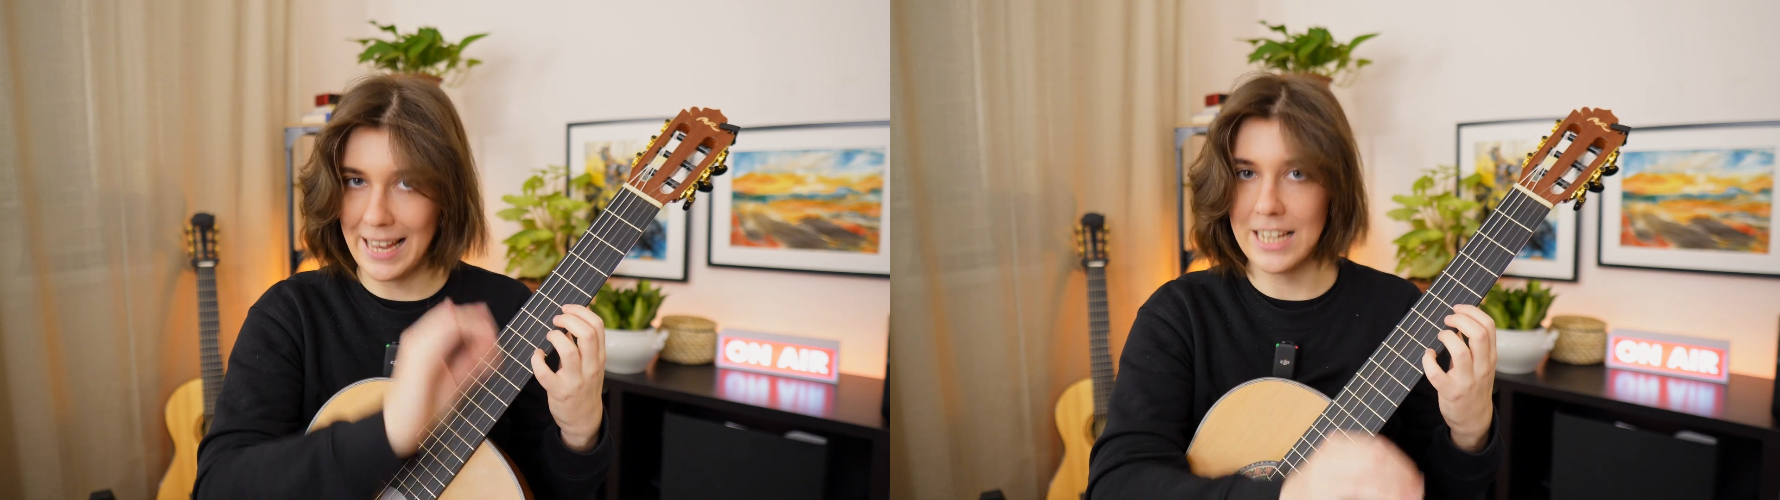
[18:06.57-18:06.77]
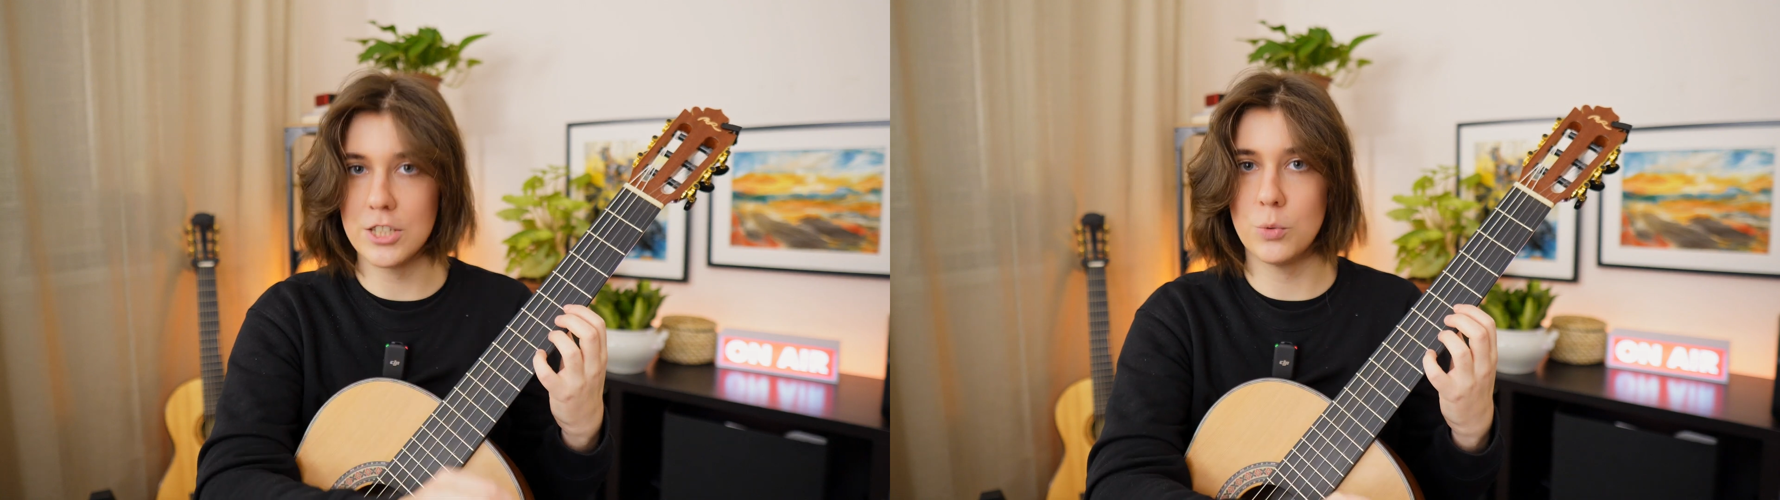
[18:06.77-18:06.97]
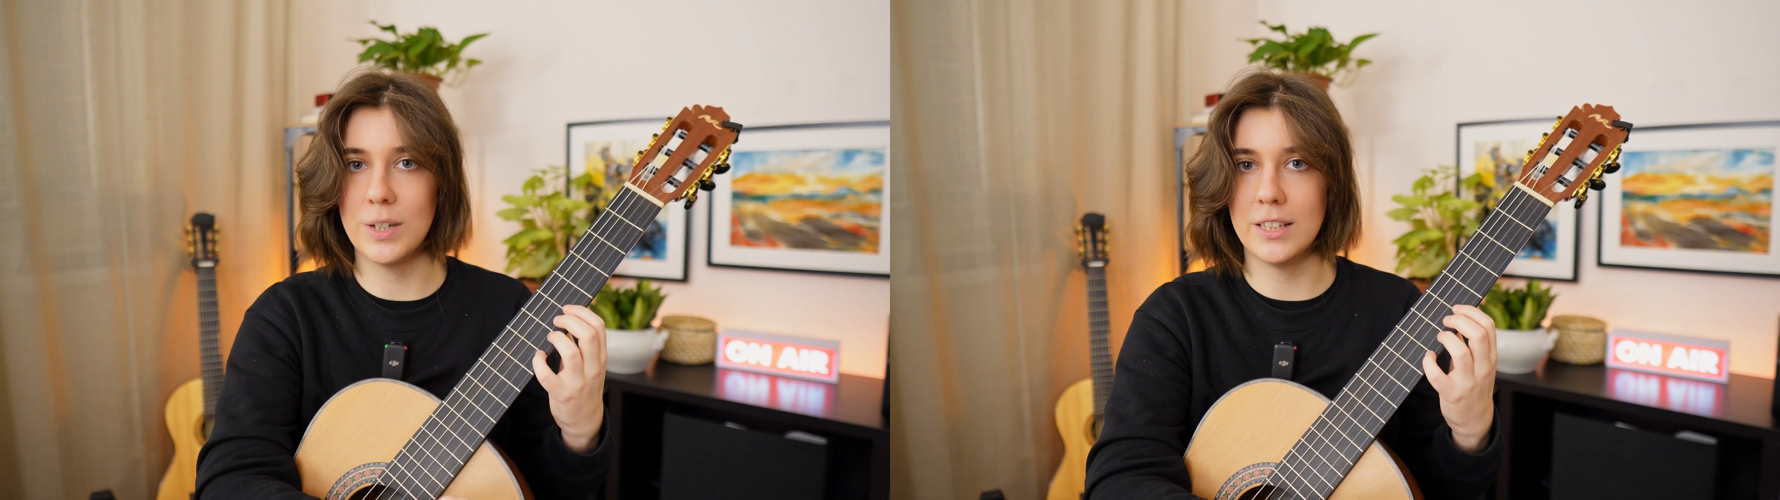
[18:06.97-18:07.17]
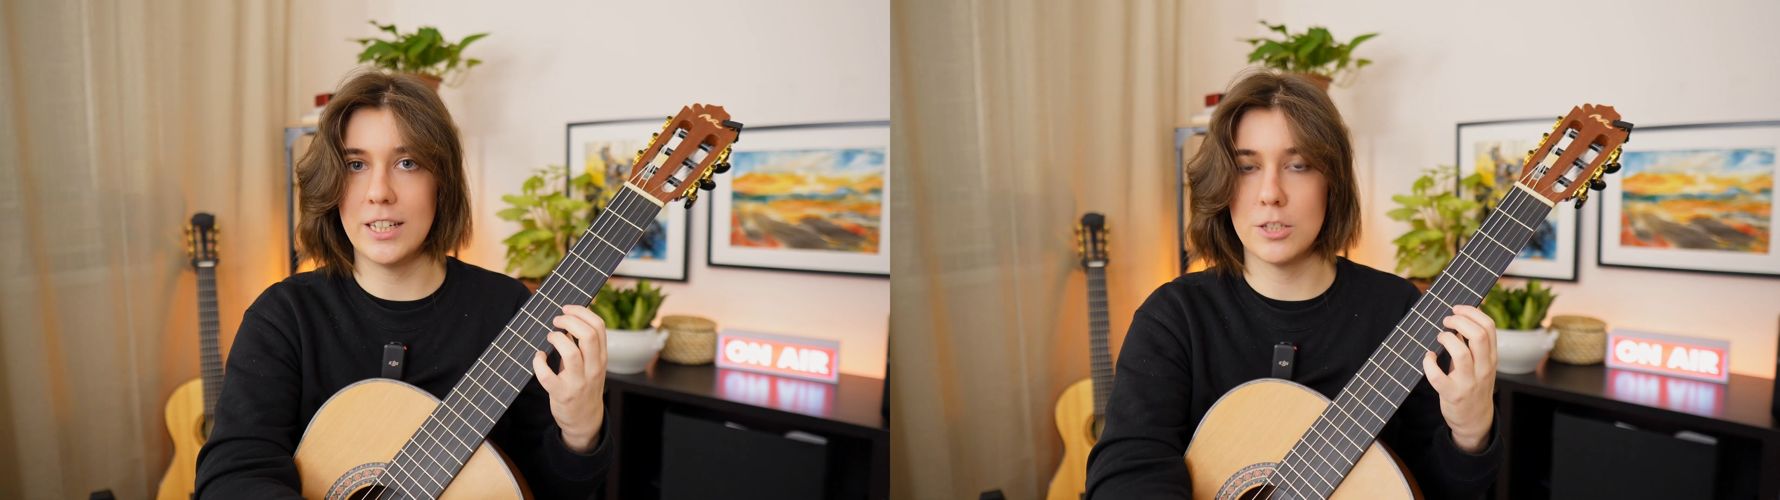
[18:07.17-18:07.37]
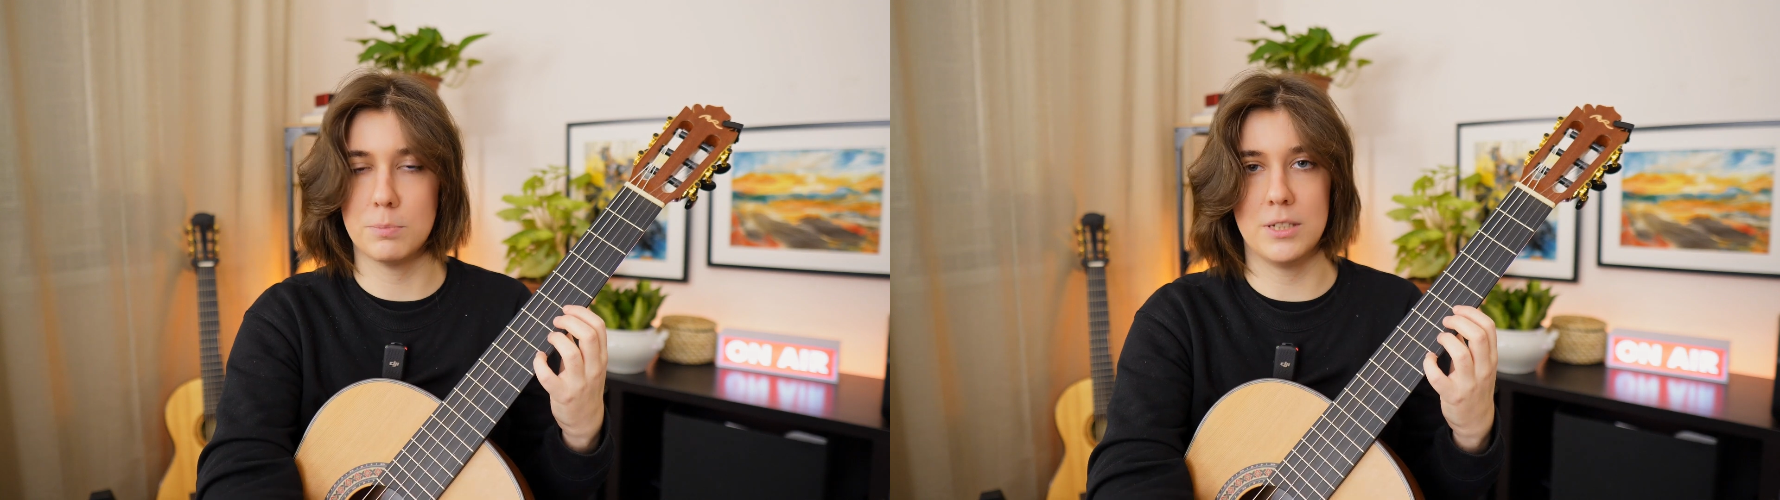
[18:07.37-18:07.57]
as quickly
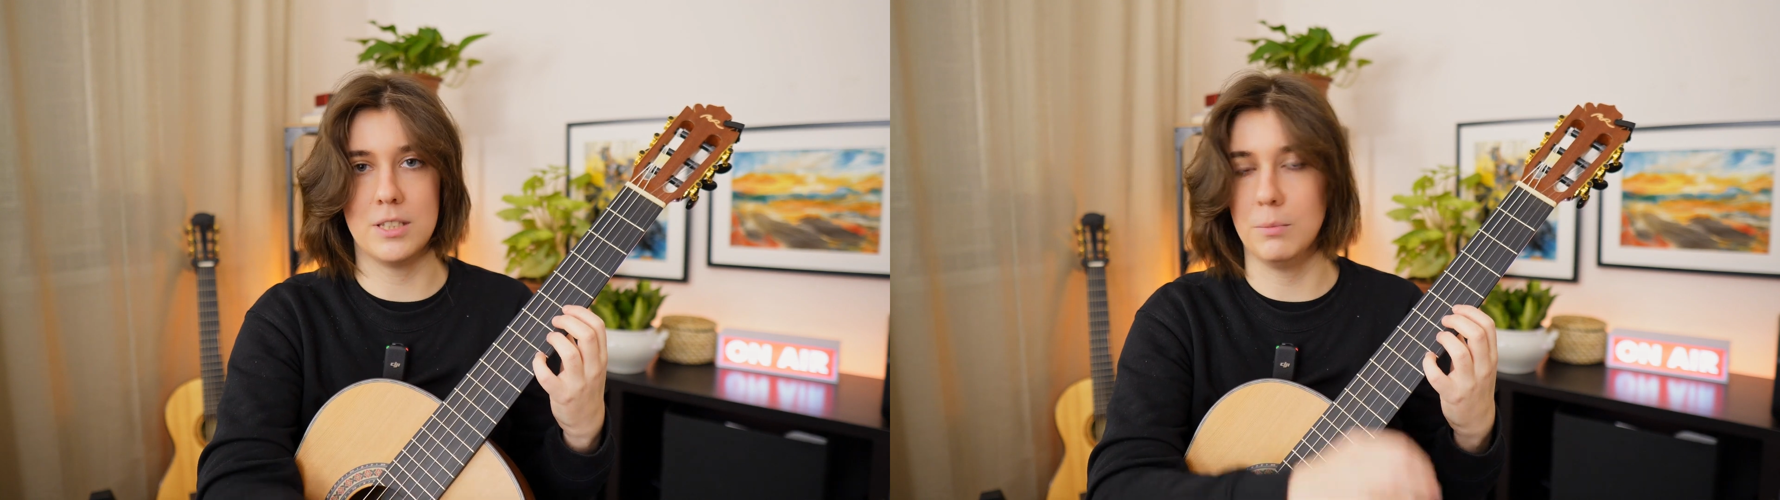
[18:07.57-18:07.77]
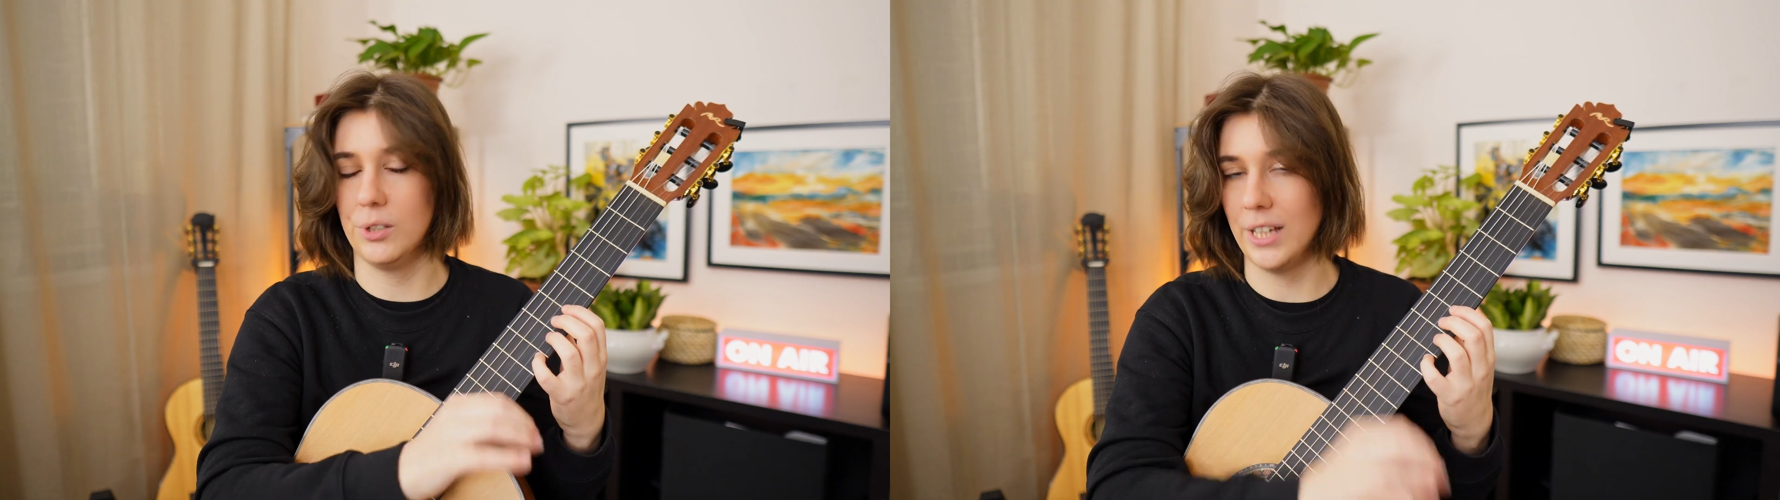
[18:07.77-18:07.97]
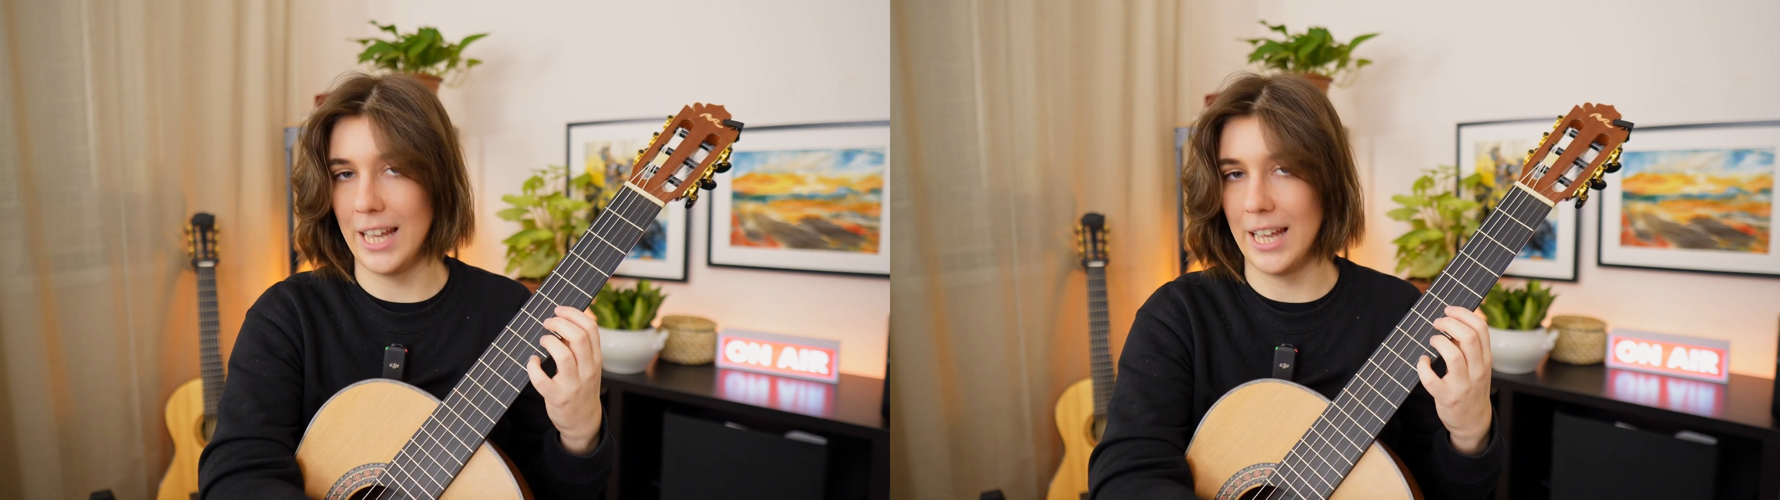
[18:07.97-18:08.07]
as possible,